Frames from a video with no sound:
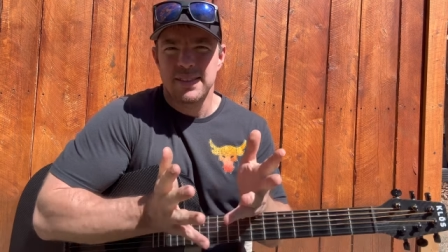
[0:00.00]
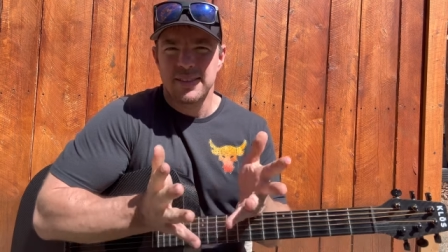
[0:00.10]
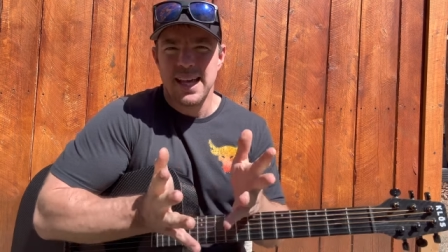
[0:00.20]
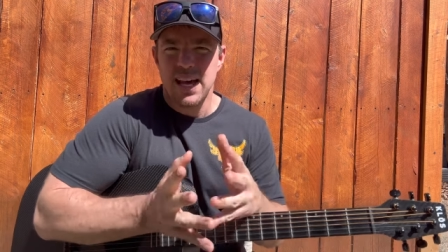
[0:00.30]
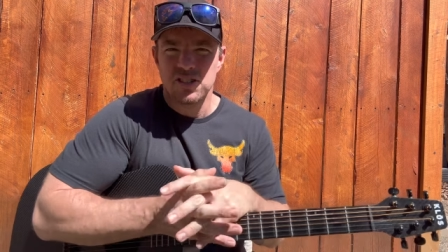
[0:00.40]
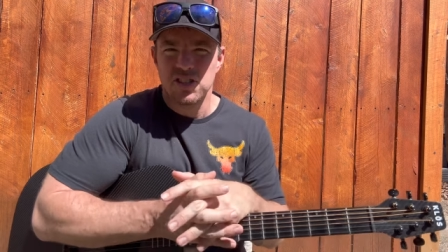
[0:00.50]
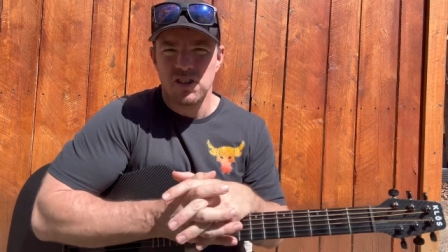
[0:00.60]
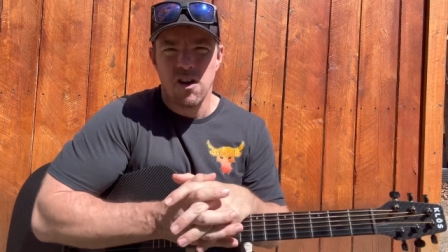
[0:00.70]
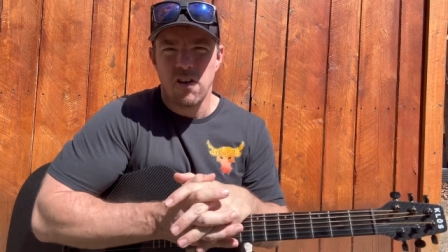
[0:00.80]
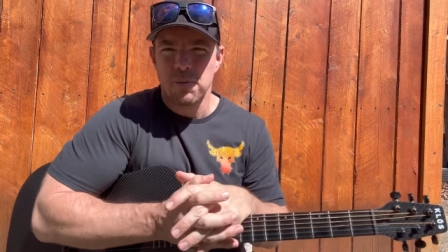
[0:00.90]
Thousands of
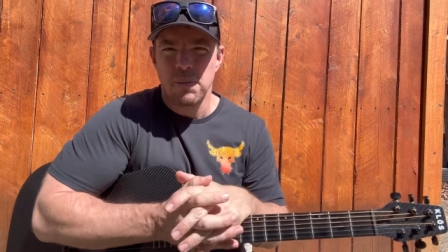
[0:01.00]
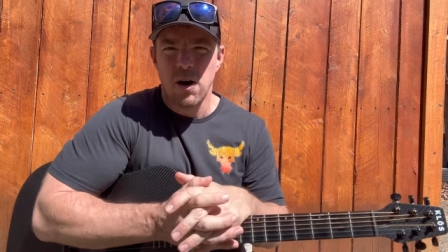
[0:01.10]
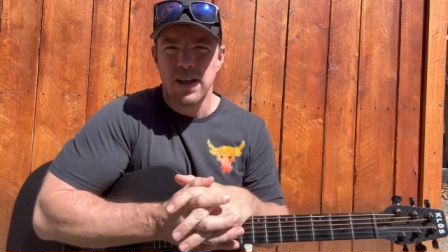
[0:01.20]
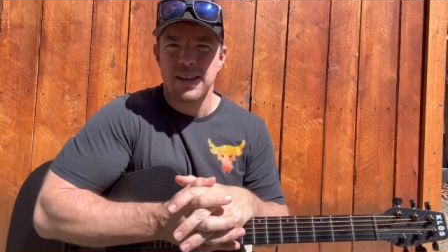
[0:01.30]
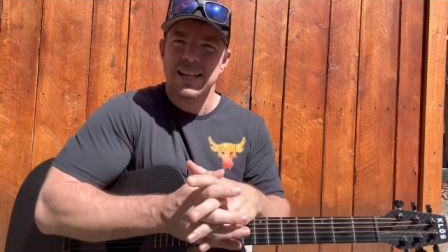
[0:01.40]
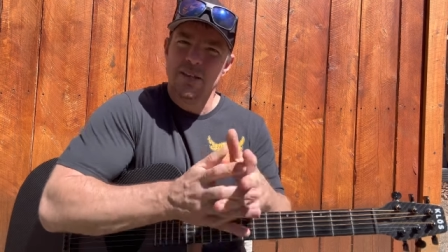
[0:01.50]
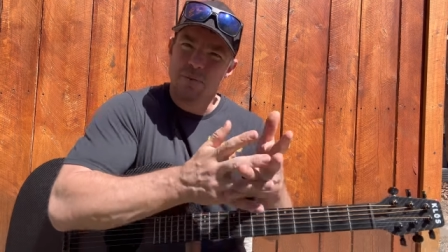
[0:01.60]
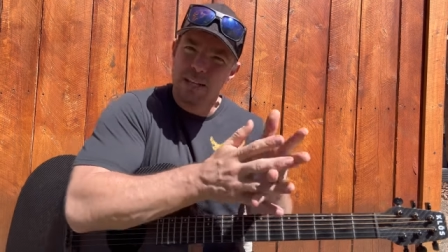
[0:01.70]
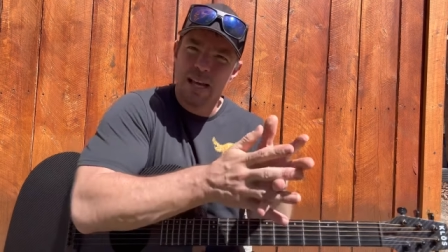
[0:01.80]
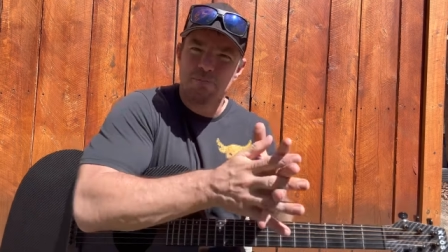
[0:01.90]
y'all already bought it. That's
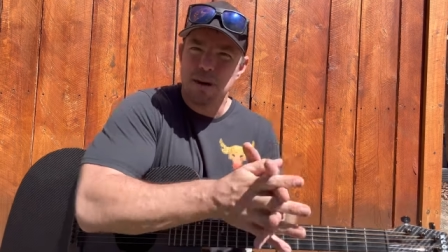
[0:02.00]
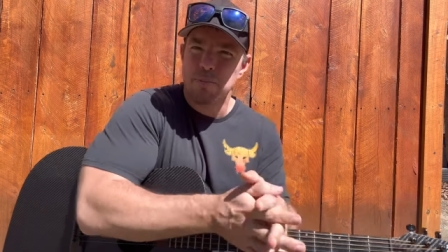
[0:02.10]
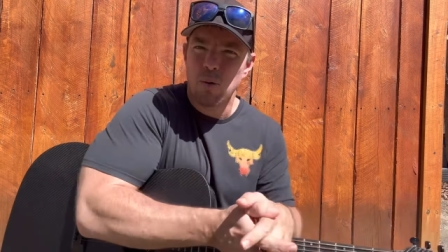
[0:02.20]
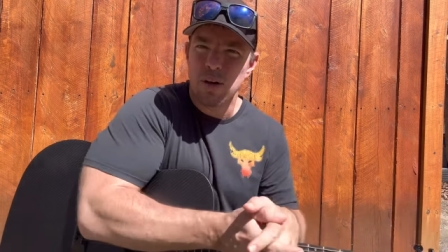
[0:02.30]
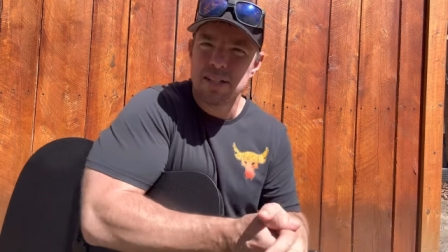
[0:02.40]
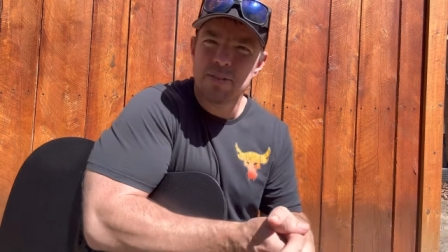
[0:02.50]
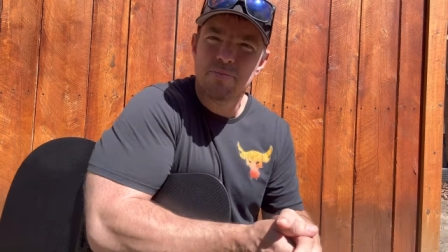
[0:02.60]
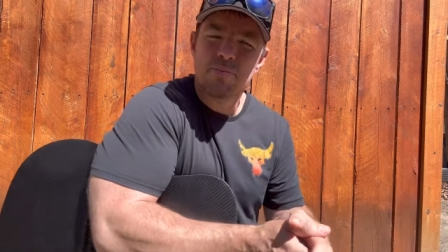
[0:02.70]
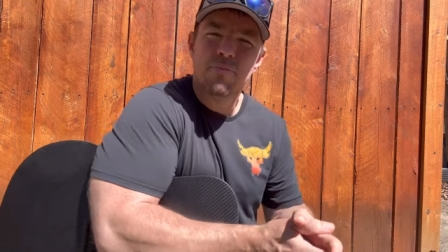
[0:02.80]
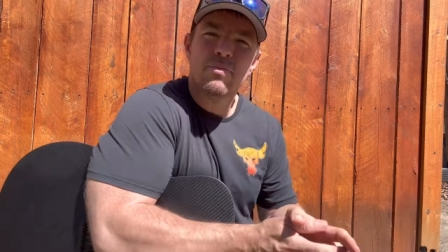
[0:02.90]
what keeps my boys
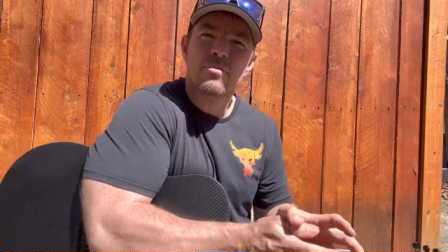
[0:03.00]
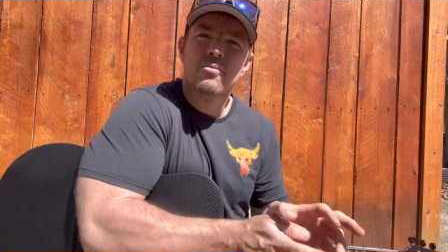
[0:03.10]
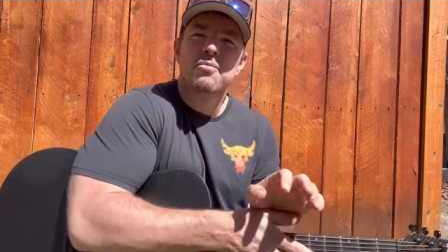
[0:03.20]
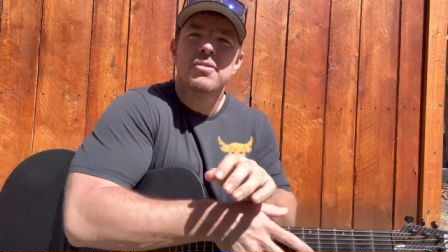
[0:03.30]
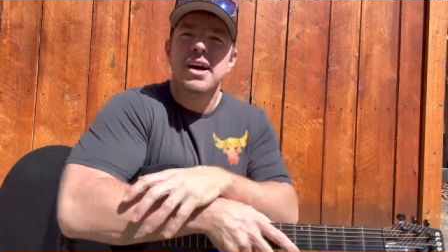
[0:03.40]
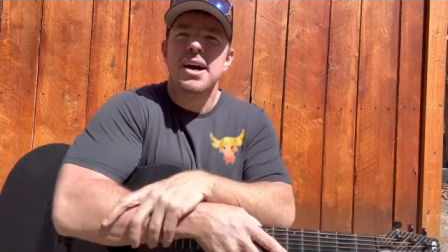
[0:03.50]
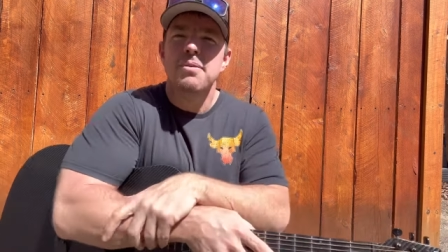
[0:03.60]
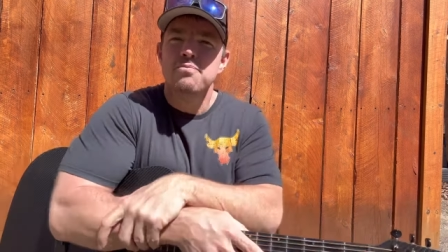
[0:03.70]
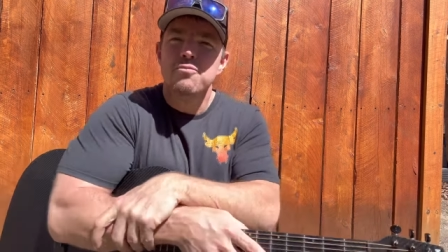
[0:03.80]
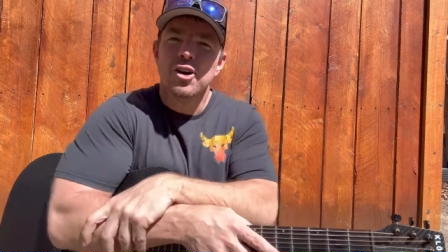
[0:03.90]

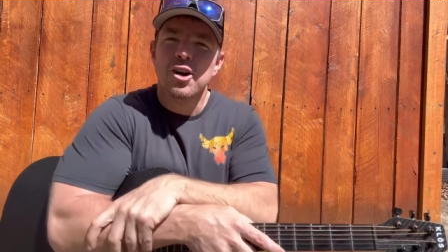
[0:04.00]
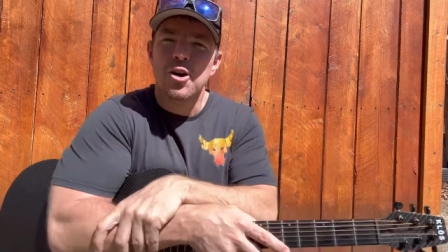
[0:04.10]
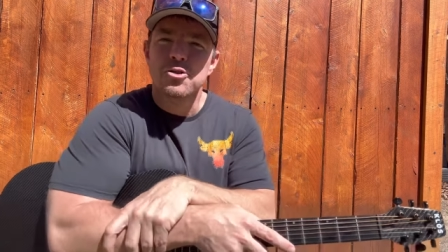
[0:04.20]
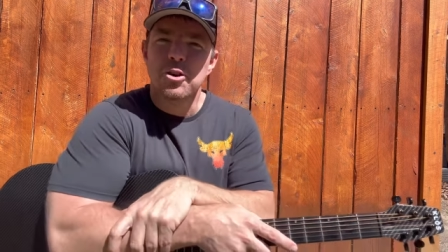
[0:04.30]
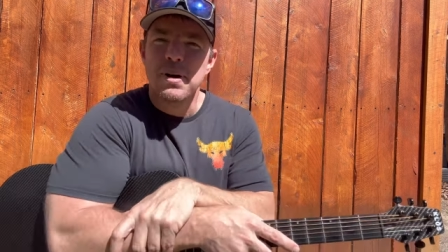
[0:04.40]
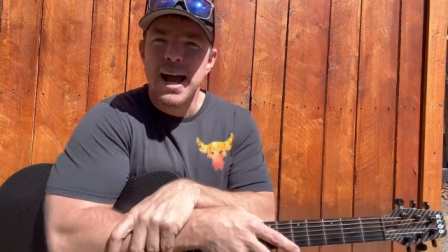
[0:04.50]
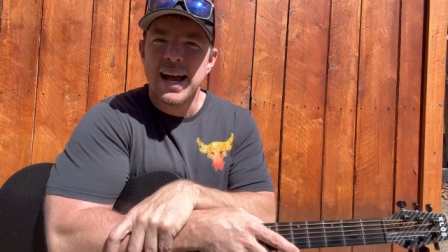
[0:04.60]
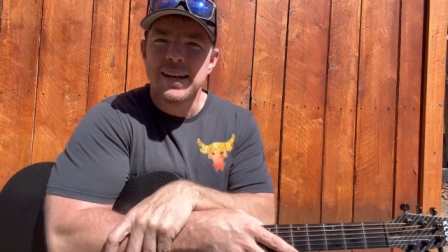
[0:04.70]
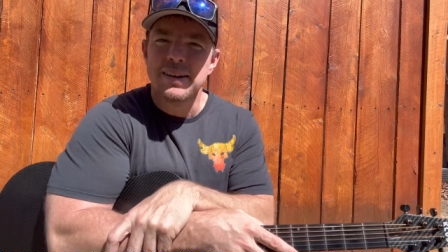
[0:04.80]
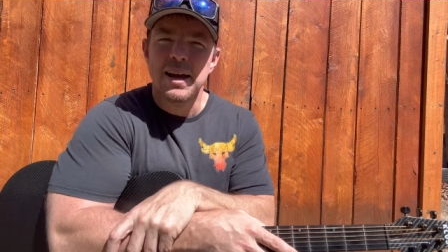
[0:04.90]
um, clothes on their
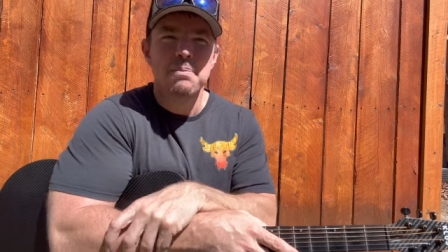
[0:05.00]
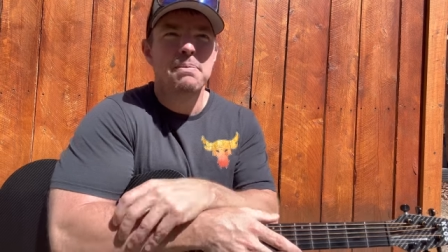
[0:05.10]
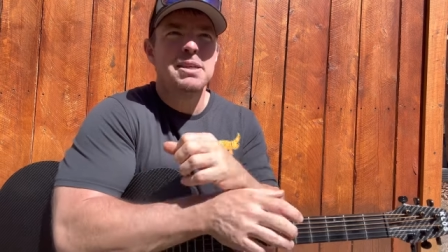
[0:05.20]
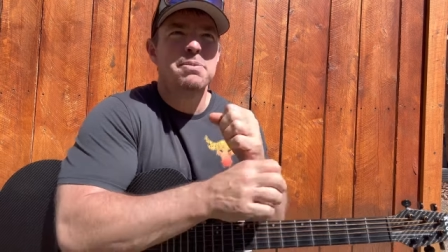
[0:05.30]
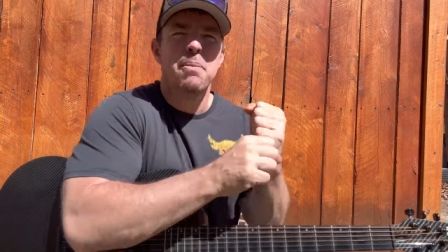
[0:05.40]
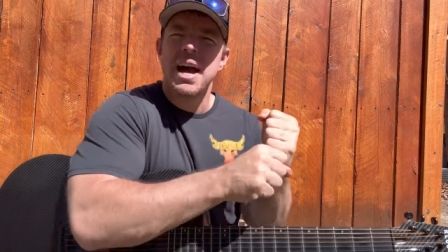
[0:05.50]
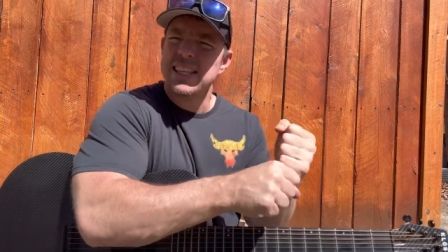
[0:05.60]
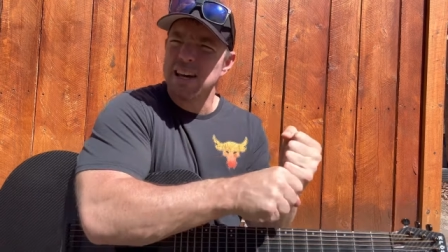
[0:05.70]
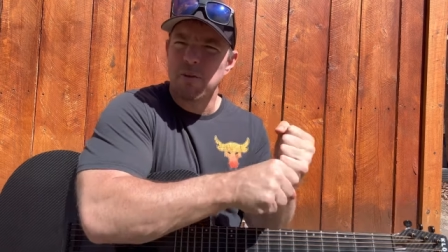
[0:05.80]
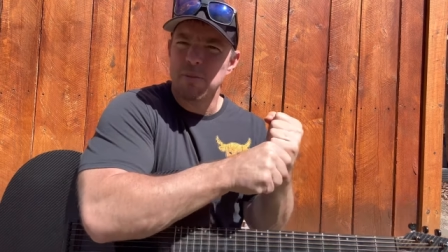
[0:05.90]
back and, and baseball
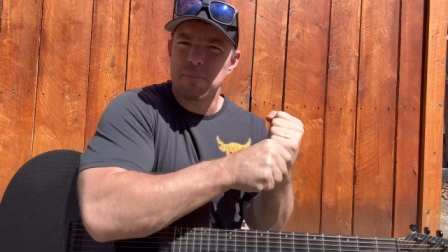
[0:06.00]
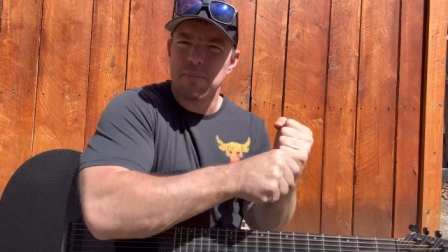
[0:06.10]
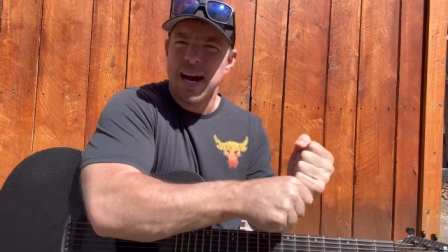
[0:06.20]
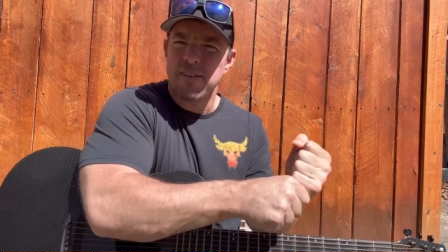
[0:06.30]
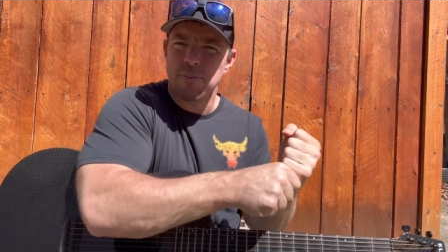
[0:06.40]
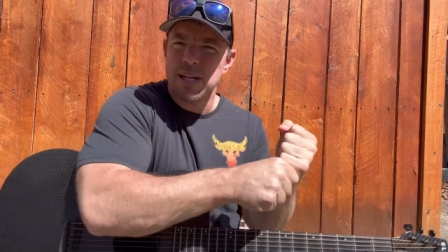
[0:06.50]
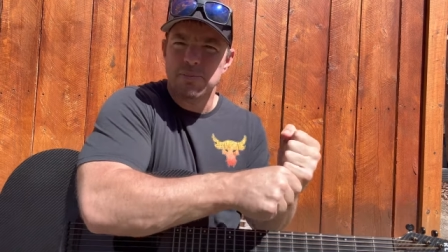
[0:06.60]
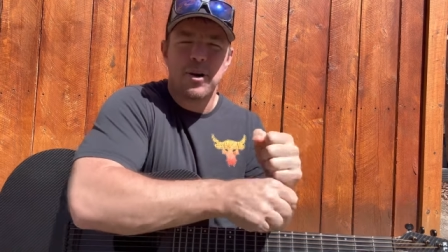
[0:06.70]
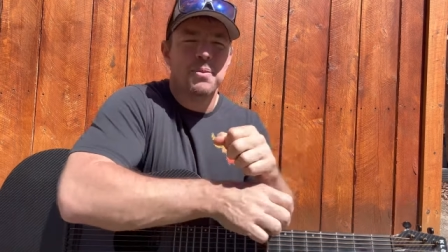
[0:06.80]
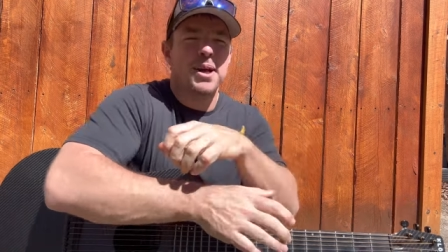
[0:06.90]
bats like we've been buying for
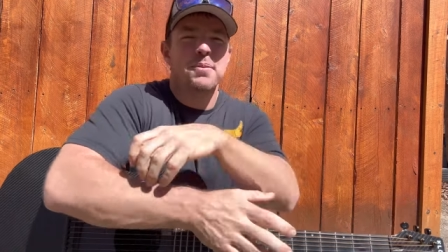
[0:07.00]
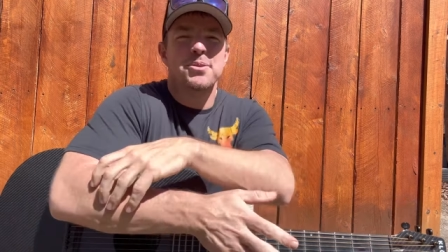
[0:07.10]
baseball coming up.